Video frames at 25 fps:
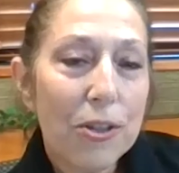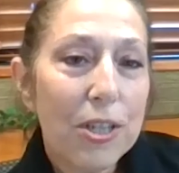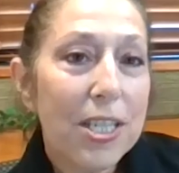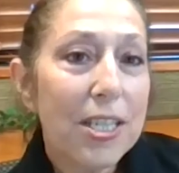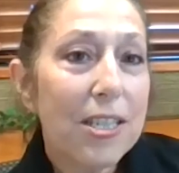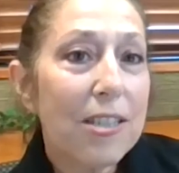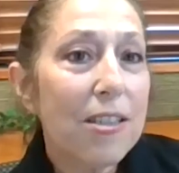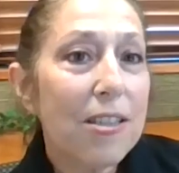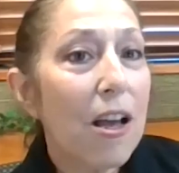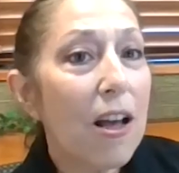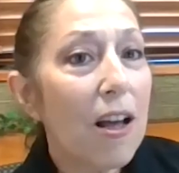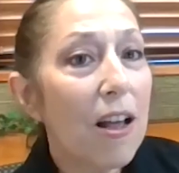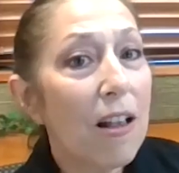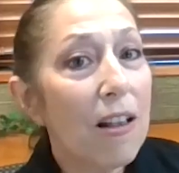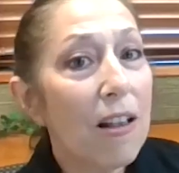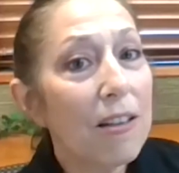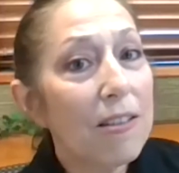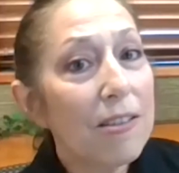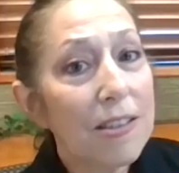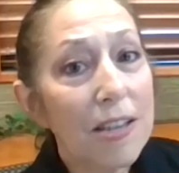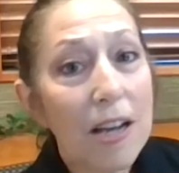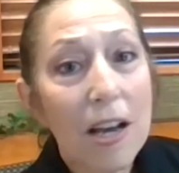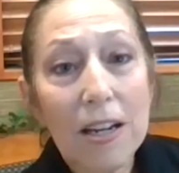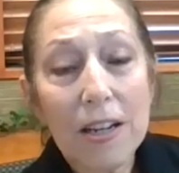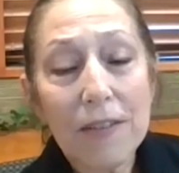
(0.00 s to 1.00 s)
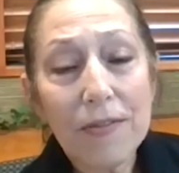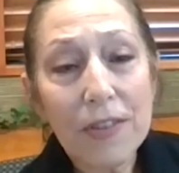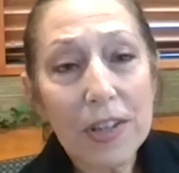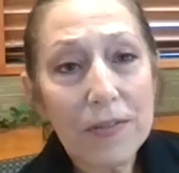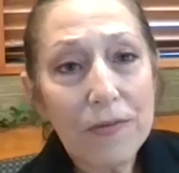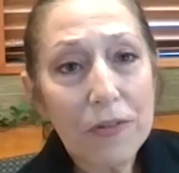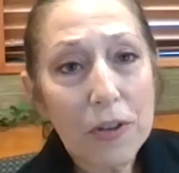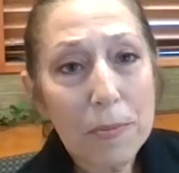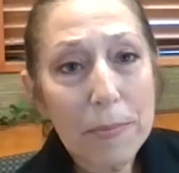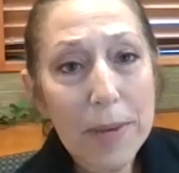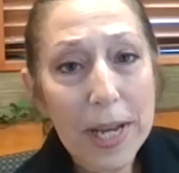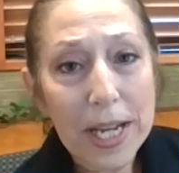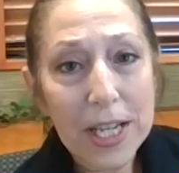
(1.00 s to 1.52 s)
is a ton of
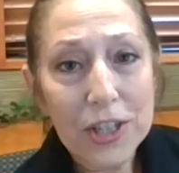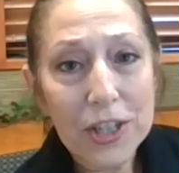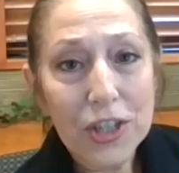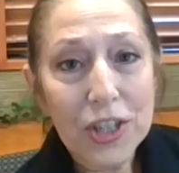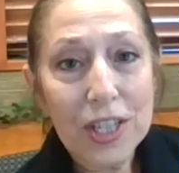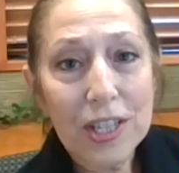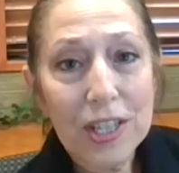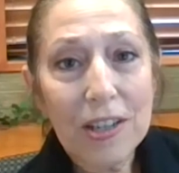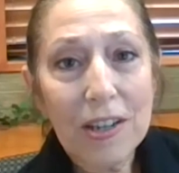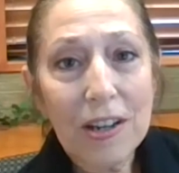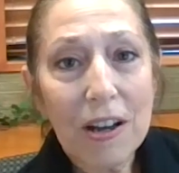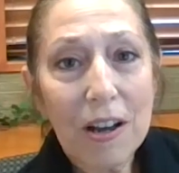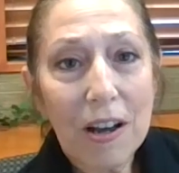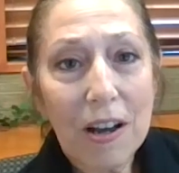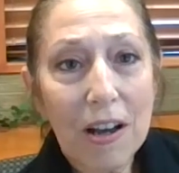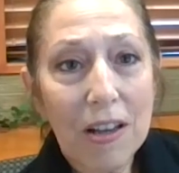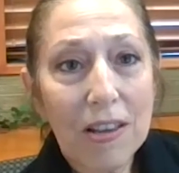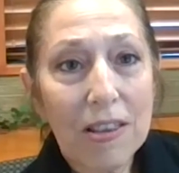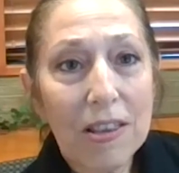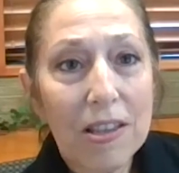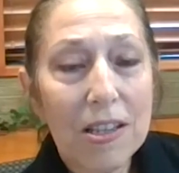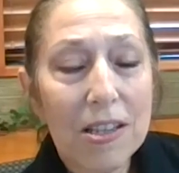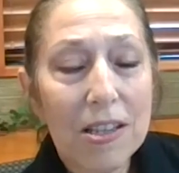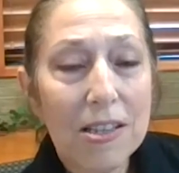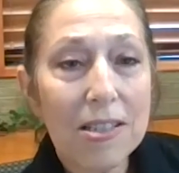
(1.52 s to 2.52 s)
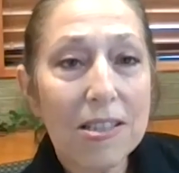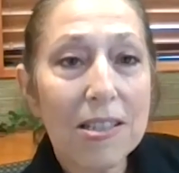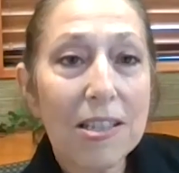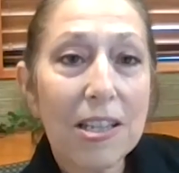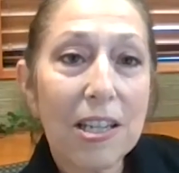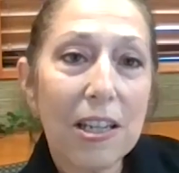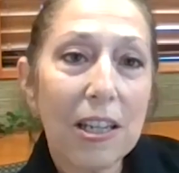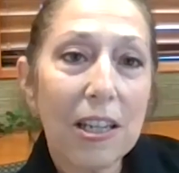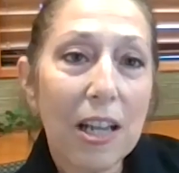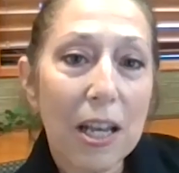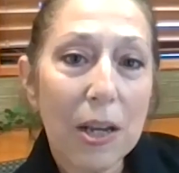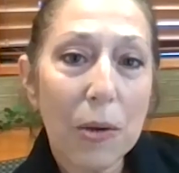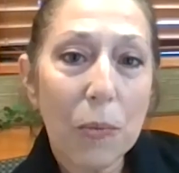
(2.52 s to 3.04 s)
information on the
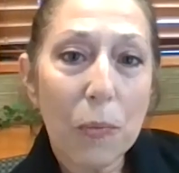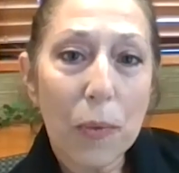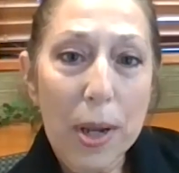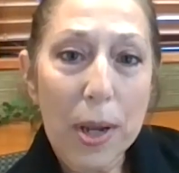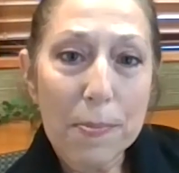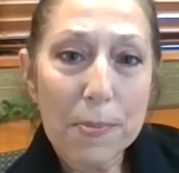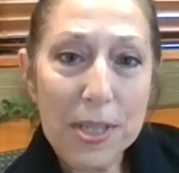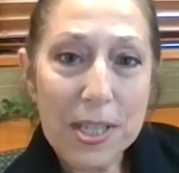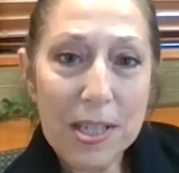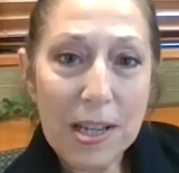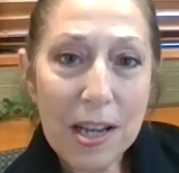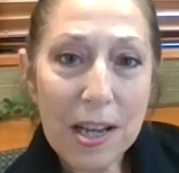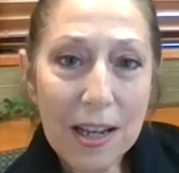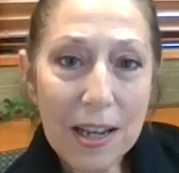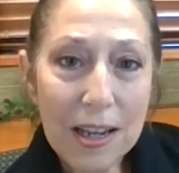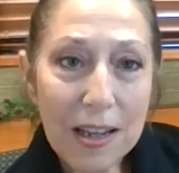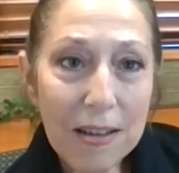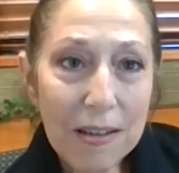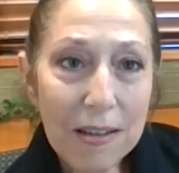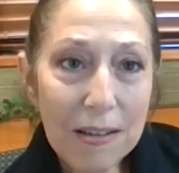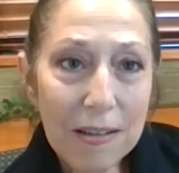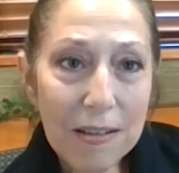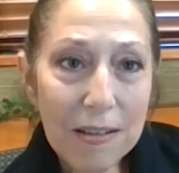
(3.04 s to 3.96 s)
Cetylite website.